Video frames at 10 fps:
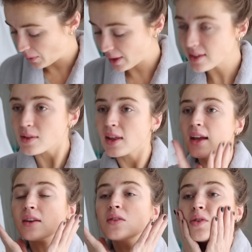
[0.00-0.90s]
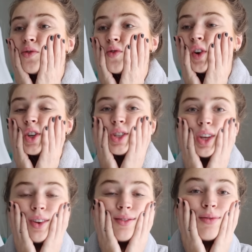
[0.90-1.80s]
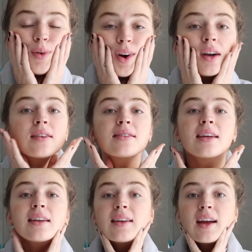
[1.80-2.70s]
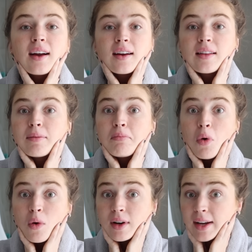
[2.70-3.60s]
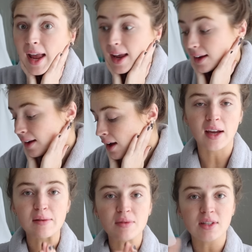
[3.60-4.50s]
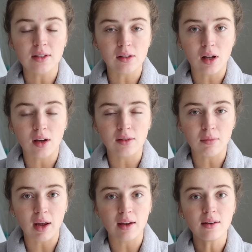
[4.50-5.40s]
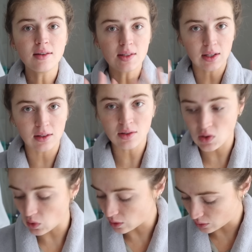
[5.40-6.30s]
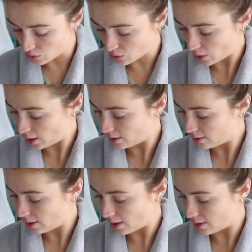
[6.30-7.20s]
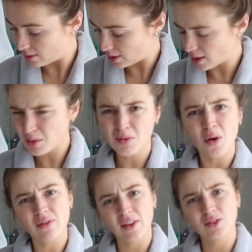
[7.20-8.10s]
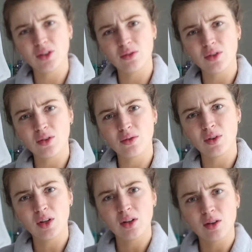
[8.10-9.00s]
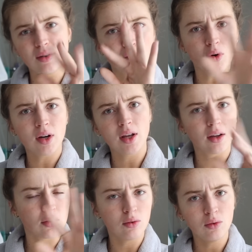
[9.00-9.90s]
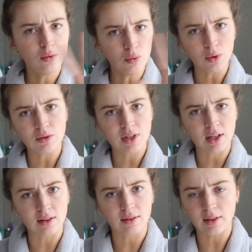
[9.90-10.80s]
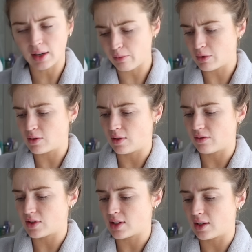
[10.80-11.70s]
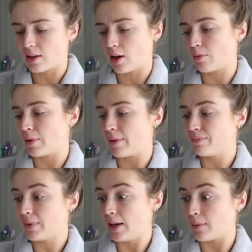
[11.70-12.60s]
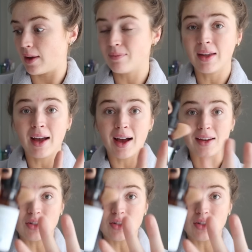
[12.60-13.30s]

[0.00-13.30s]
Okay, so then, first thing for skincare in the morning, I'm still on my SkinCeuticals train, and I don't know if I've shown you the morning routine that I've been doing for skincare, but anyway, I